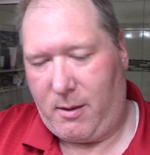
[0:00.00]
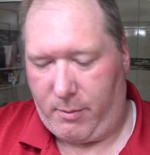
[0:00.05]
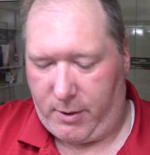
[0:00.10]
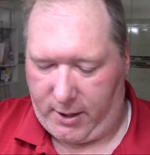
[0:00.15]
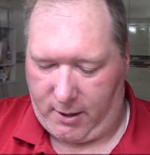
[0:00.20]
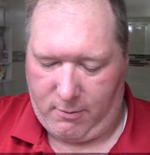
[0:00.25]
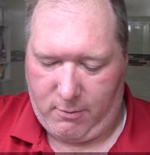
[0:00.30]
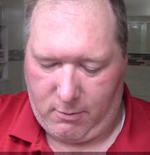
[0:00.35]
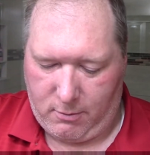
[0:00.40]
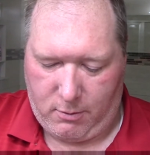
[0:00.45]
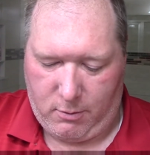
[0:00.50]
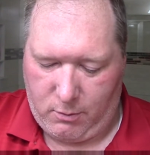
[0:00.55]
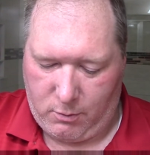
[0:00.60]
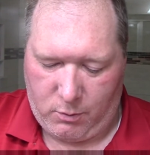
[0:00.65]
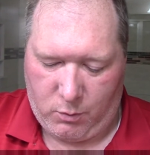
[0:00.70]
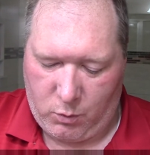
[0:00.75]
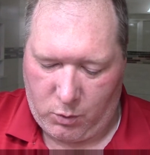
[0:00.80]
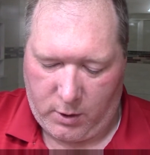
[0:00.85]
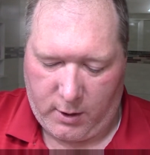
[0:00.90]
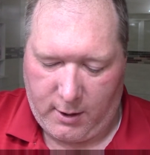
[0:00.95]
I'm like,
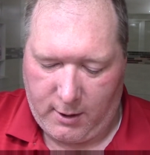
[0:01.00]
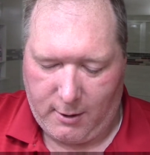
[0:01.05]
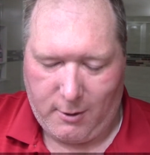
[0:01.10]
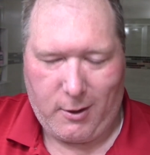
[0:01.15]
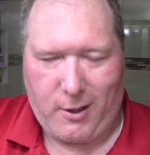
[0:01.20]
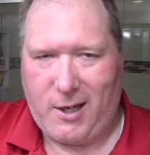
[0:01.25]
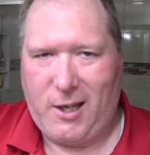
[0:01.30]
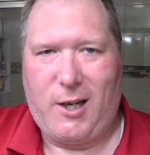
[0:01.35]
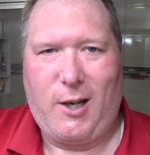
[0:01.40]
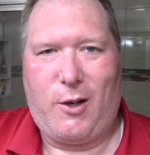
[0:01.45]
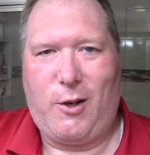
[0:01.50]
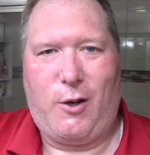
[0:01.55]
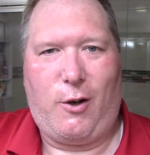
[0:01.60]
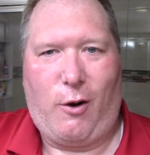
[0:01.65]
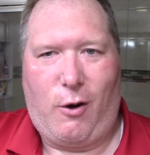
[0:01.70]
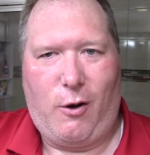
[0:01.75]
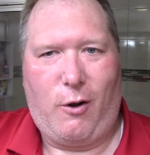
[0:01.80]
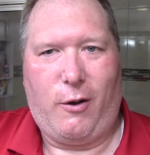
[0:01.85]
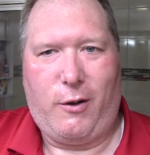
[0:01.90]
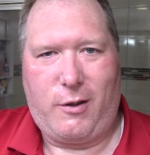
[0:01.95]
what kind of
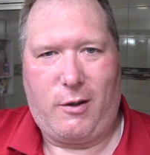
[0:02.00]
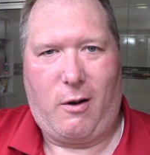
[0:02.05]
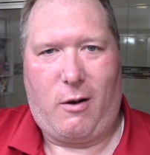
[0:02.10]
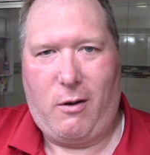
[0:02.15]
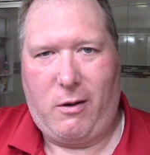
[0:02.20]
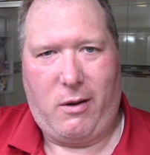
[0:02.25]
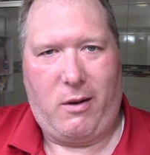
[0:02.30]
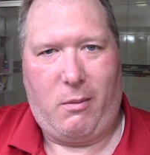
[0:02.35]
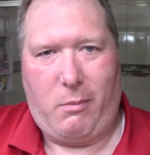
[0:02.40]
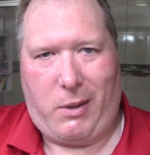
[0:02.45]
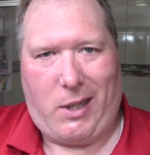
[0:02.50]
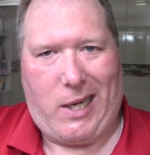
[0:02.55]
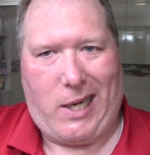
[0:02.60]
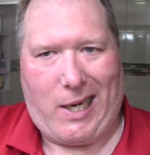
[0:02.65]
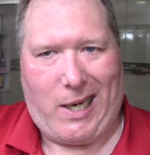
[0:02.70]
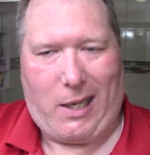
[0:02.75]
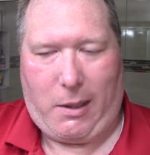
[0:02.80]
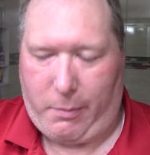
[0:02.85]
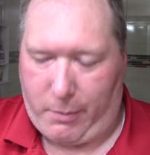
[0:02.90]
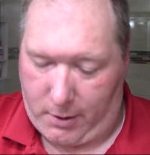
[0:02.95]
doll is all in
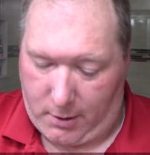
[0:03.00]
black?